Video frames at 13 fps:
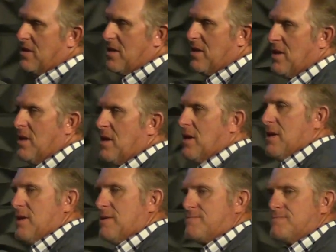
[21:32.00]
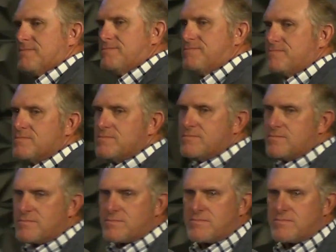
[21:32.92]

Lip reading: (no one is talking)